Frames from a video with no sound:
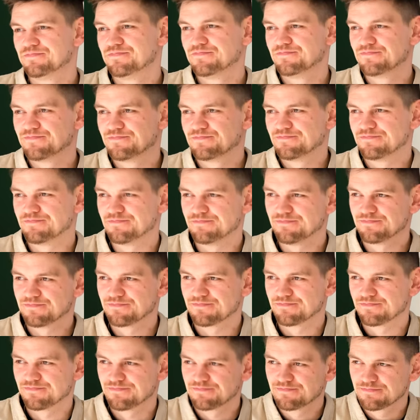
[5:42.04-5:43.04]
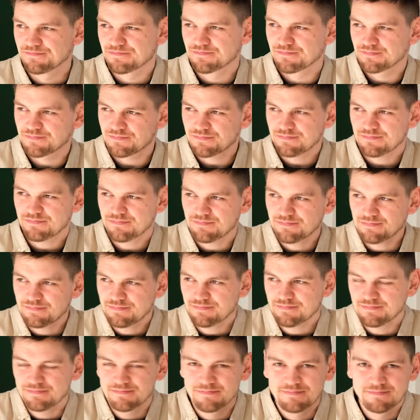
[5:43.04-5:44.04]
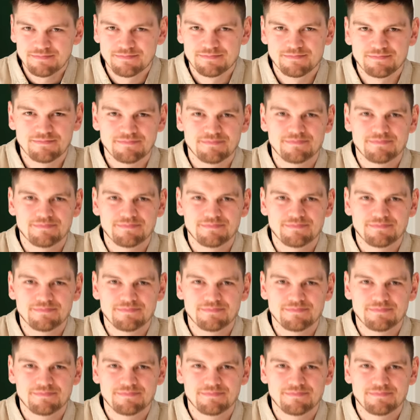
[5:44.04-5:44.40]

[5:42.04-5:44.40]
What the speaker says: Nothing is said.